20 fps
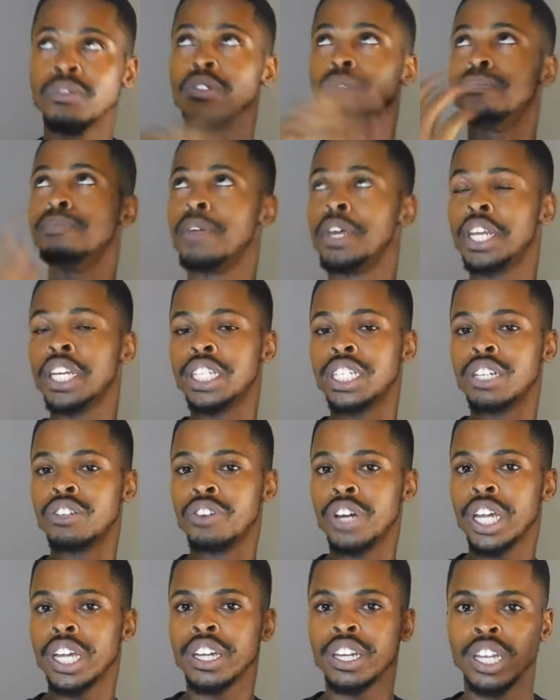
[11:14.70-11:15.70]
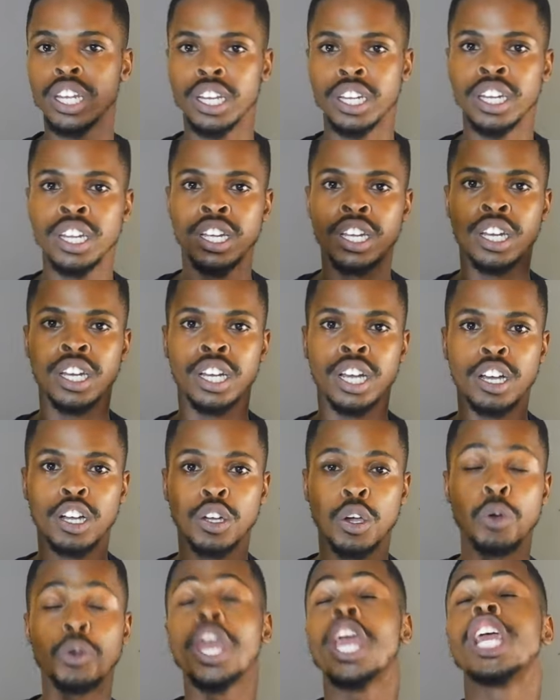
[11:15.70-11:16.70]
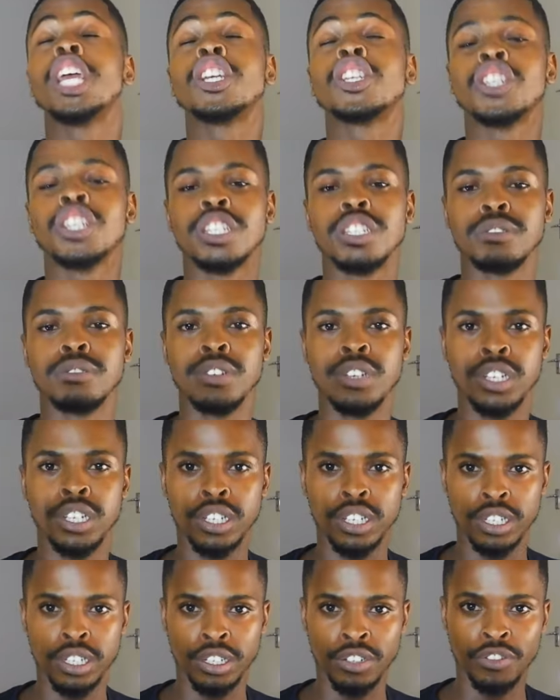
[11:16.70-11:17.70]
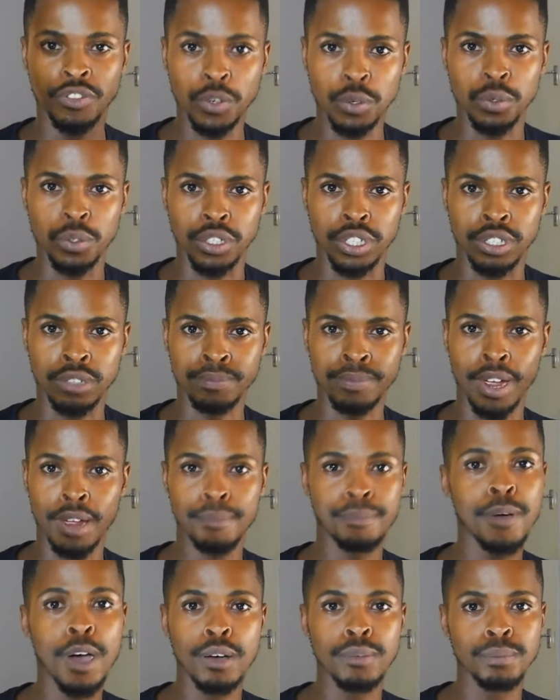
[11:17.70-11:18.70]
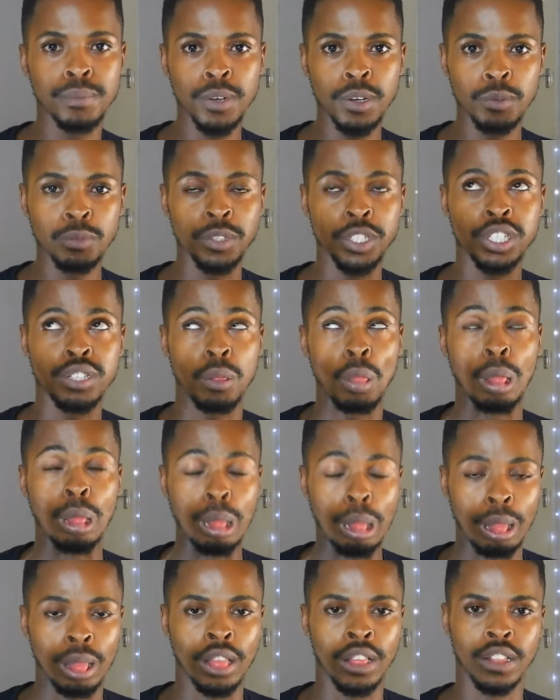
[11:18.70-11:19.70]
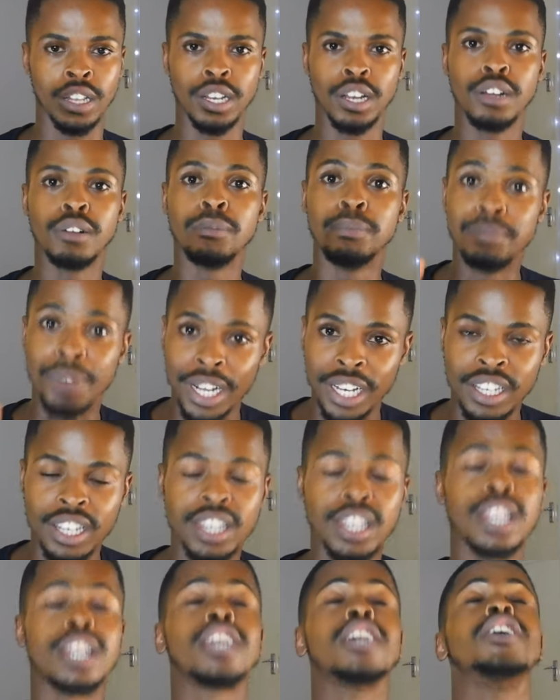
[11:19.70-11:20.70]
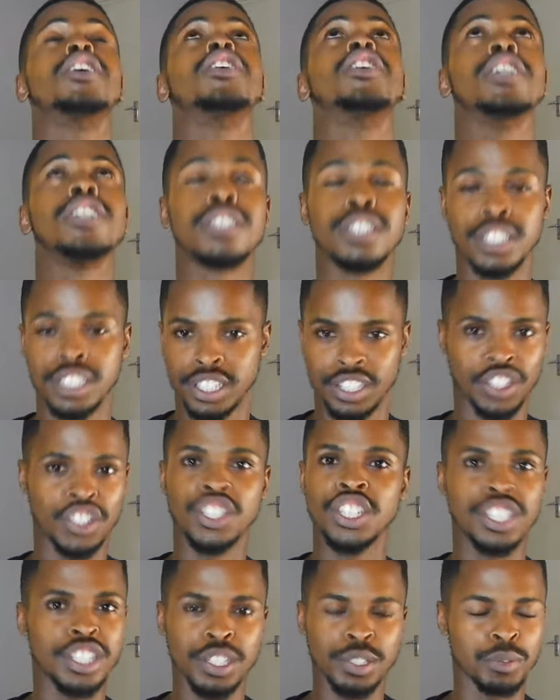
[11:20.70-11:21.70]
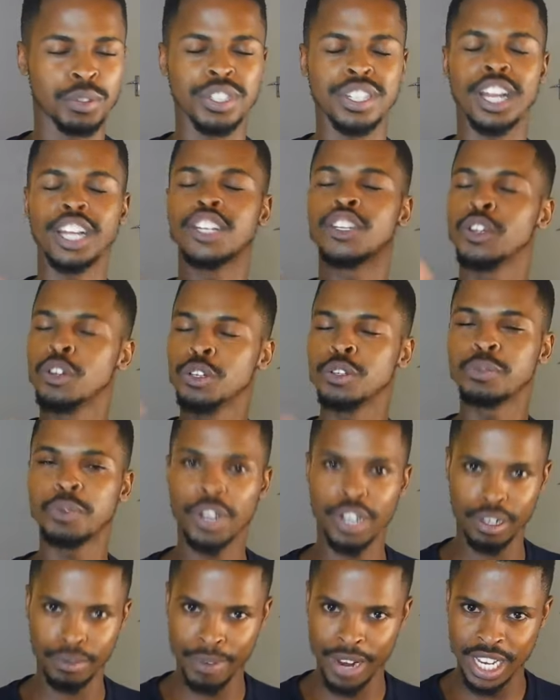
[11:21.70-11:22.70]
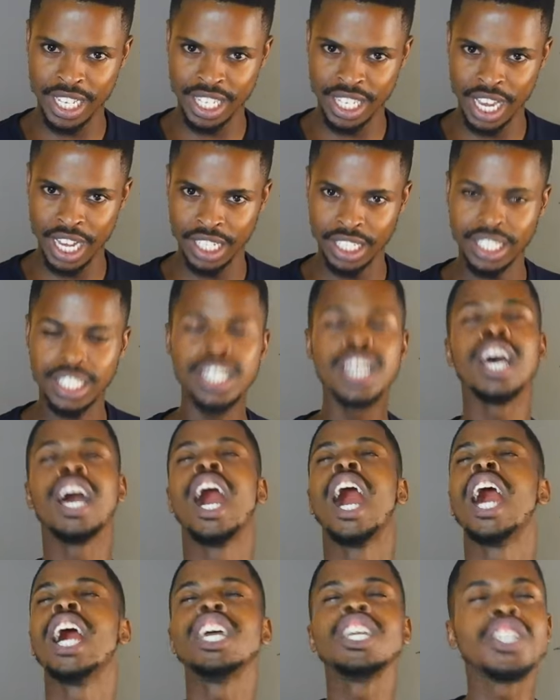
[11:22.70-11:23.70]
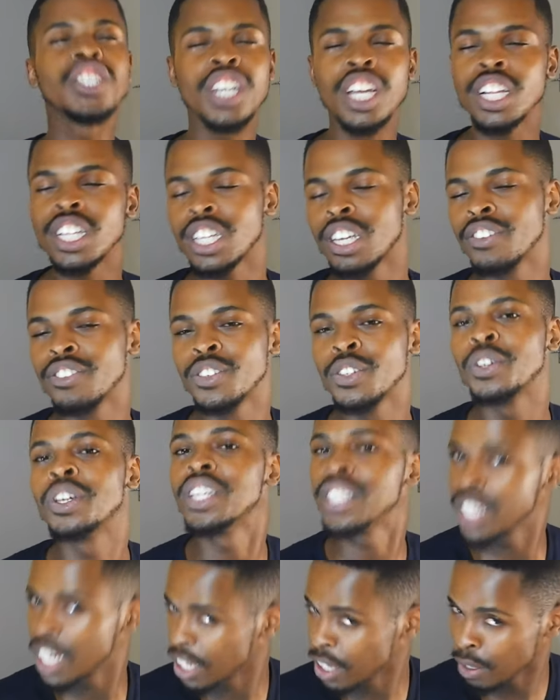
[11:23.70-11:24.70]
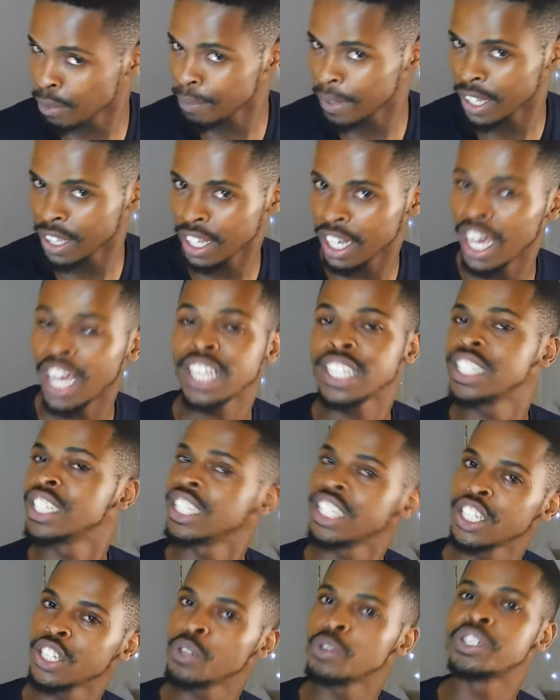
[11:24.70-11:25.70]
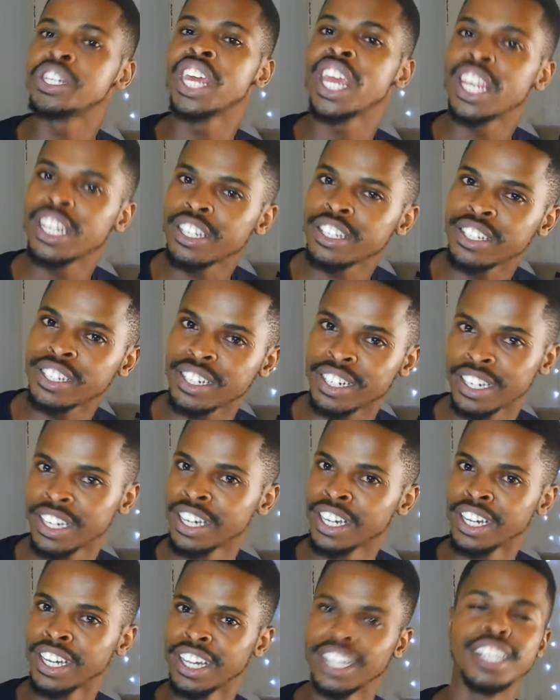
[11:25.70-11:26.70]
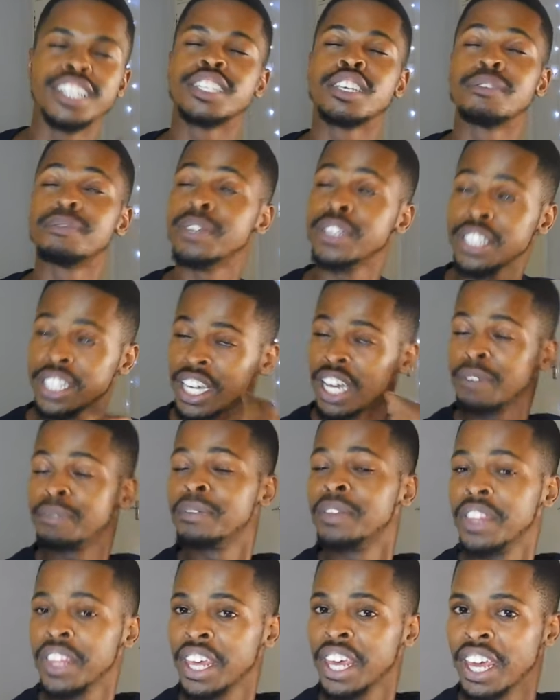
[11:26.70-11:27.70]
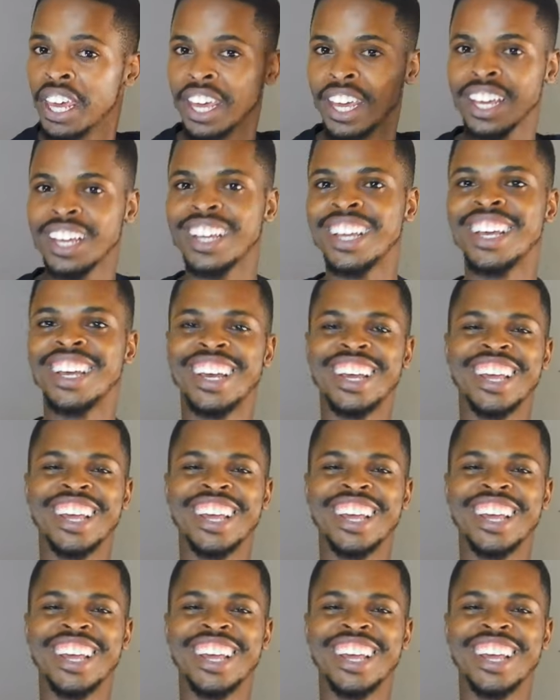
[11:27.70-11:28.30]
Mediterranean, Caucasian food, my mom was good. But thank goodness, Jesus was like, "Don't worry, my son, I shall give you another mother. I see your taste is a bit up there."